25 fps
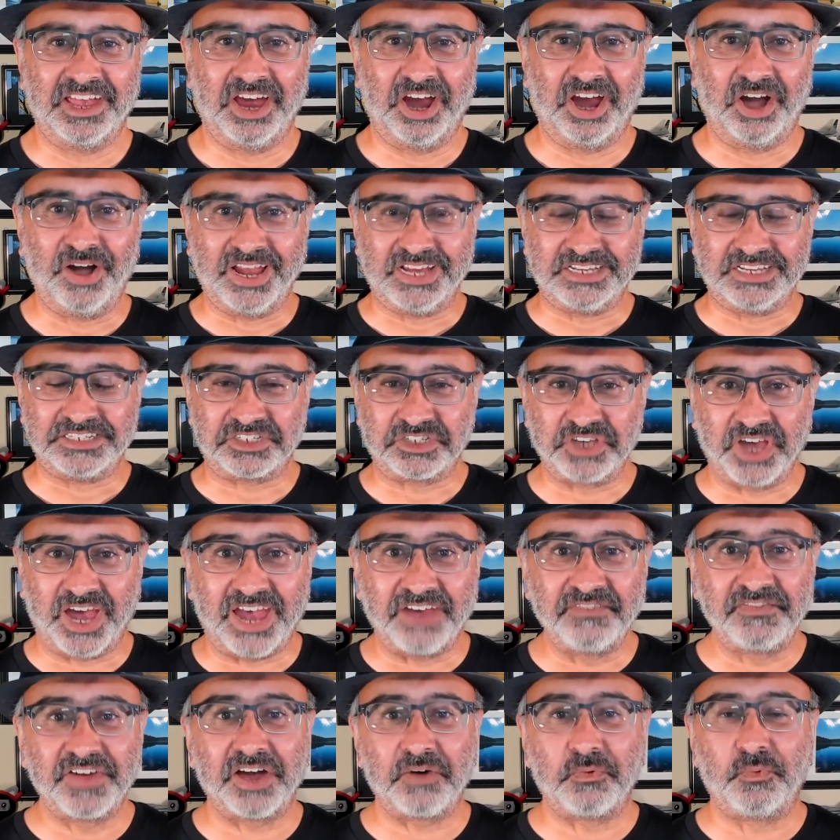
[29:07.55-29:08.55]
All right, so
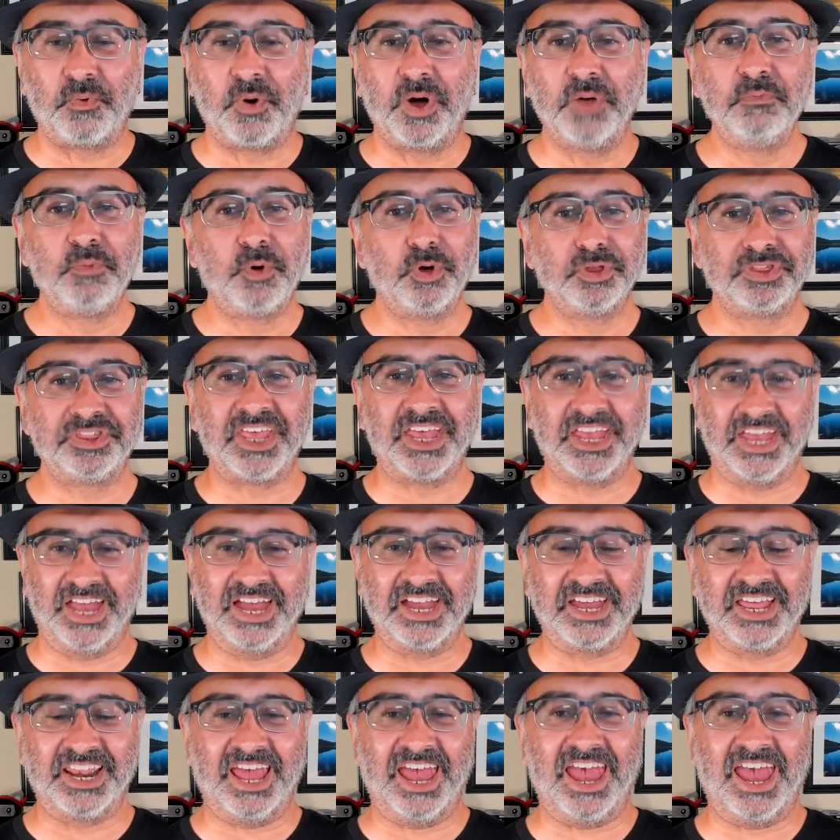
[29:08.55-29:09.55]
I've got one more thing I
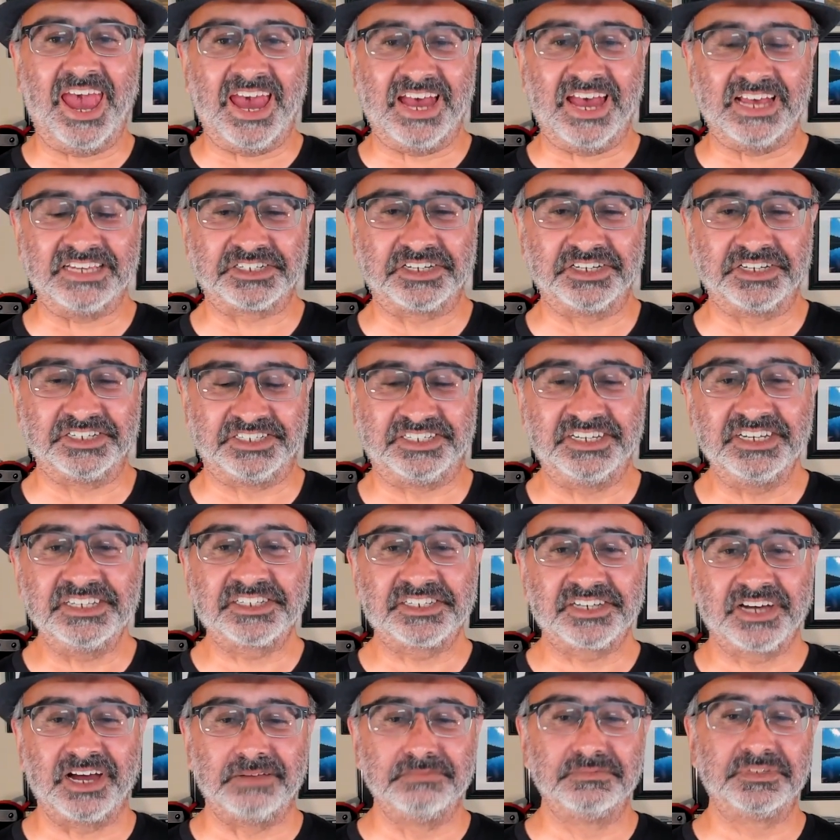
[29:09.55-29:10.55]
got to ask, because this
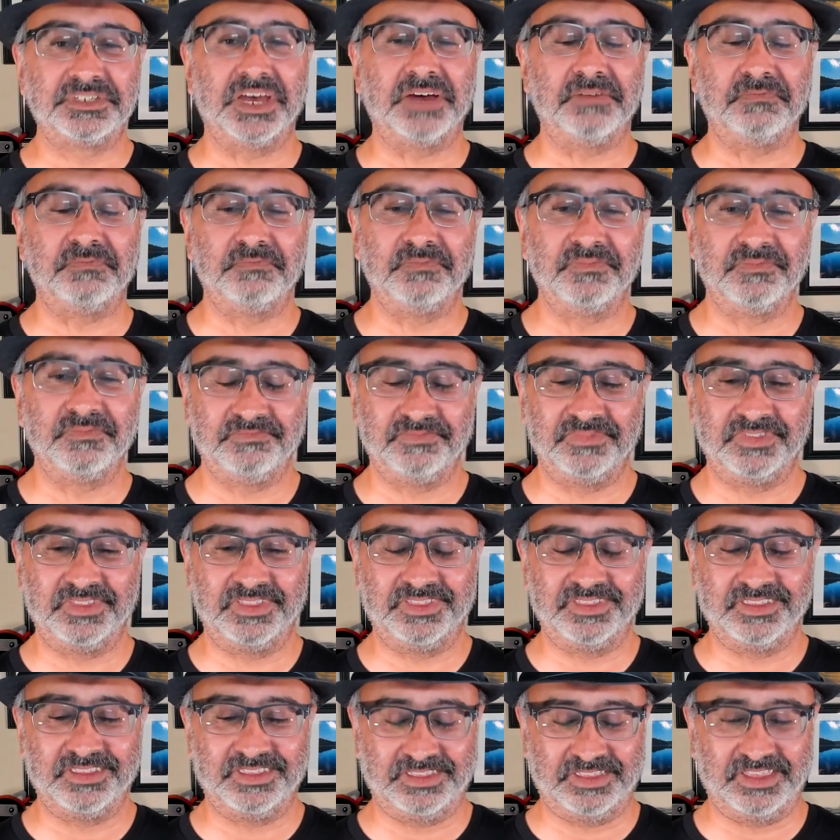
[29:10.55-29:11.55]
comes up
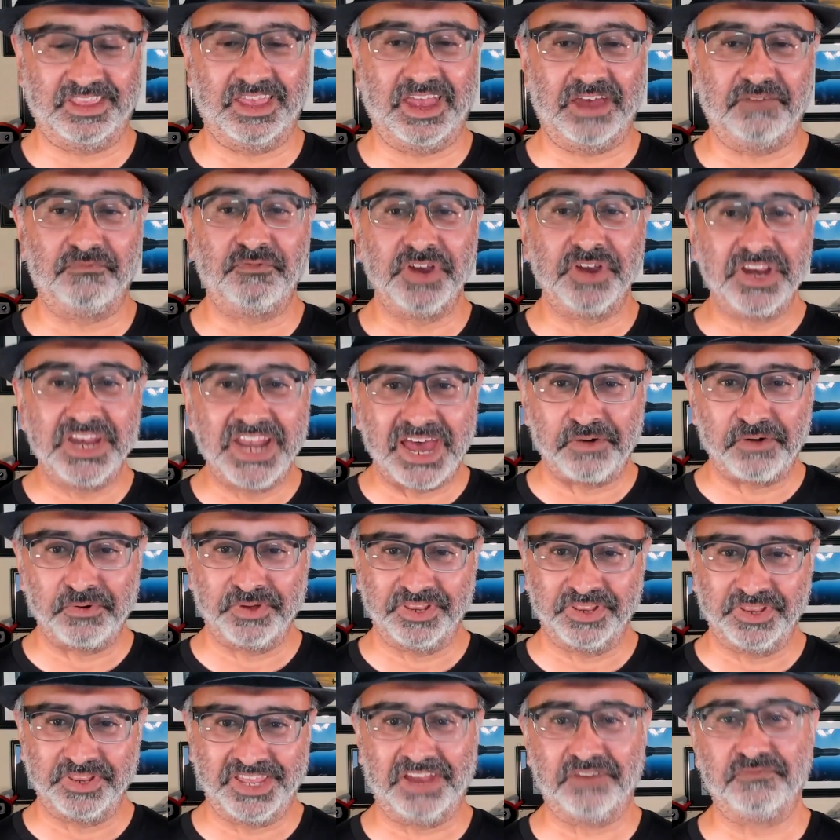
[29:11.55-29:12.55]
every now
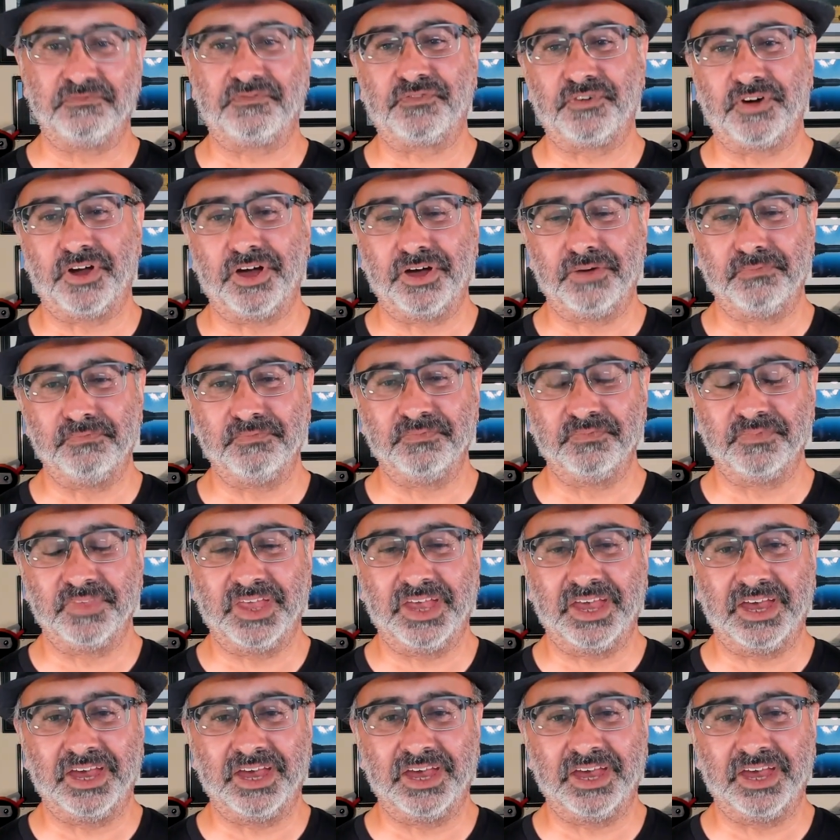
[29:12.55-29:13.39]
and then from